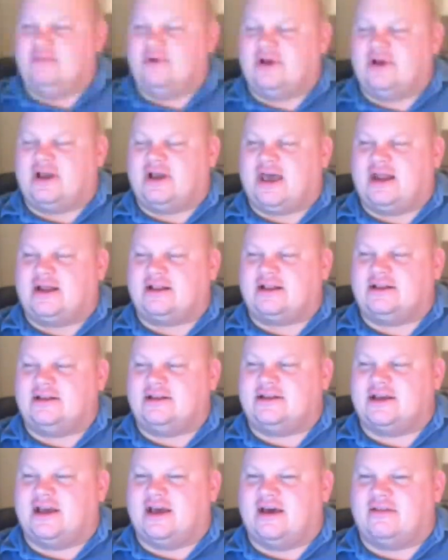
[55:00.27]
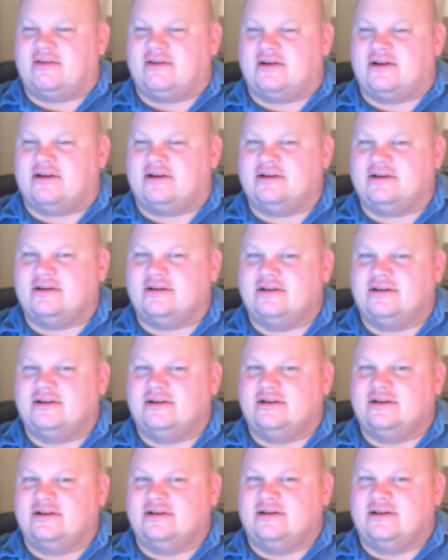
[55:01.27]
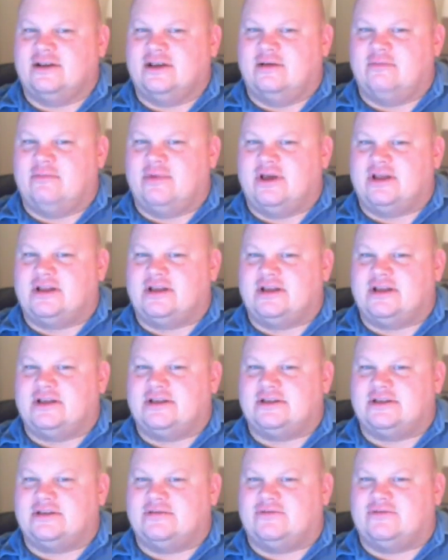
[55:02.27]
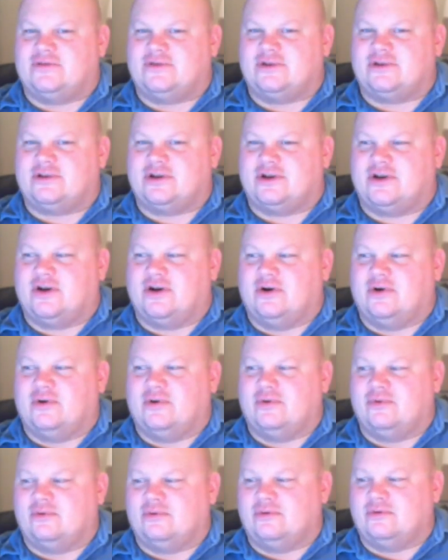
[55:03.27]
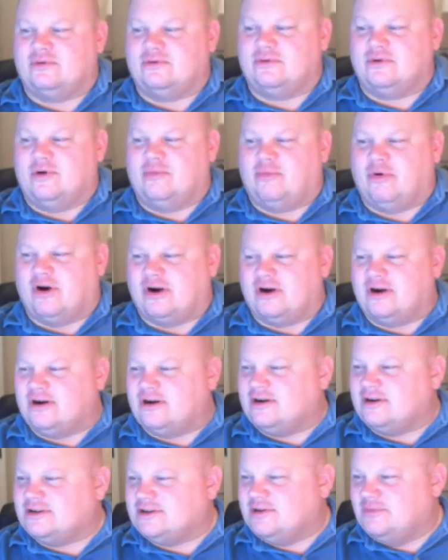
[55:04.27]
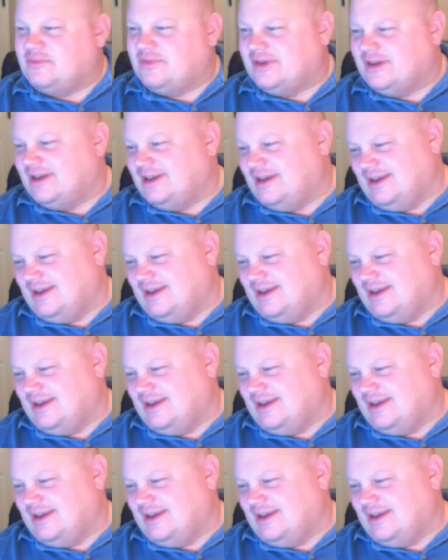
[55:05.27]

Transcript: mechanically together, it made it easy for it to go apart or something?